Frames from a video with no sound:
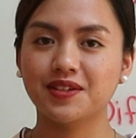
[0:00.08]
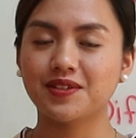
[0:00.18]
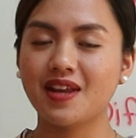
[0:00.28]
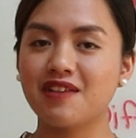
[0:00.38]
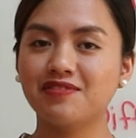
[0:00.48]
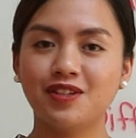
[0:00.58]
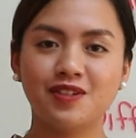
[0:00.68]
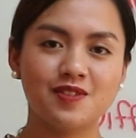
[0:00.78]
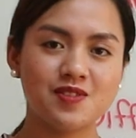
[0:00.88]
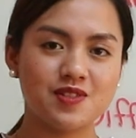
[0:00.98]
Good
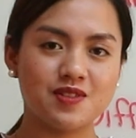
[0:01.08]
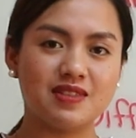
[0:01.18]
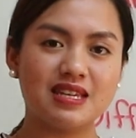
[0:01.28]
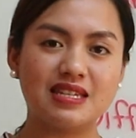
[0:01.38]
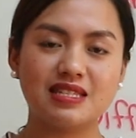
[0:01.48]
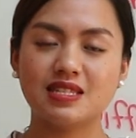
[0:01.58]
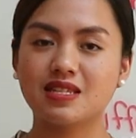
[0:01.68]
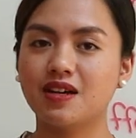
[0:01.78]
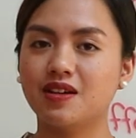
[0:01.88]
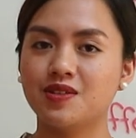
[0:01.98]
afternoon,
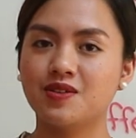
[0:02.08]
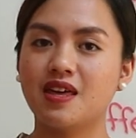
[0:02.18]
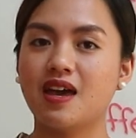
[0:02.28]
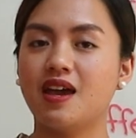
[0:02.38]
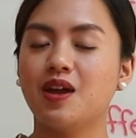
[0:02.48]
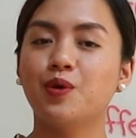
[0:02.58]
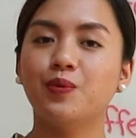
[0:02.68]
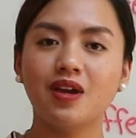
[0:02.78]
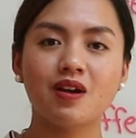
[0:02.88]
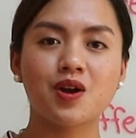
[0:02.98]
students. Today
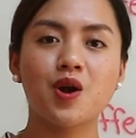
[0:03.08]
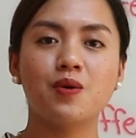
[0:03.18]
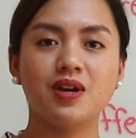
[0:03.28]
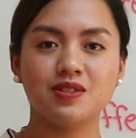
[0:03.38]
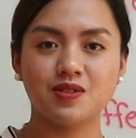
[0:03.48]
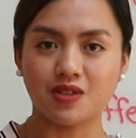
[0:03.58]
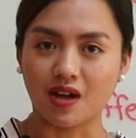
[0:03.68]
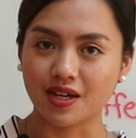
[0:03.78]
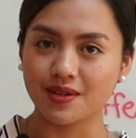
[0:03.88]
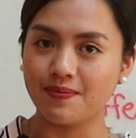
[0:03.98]
we are going to talk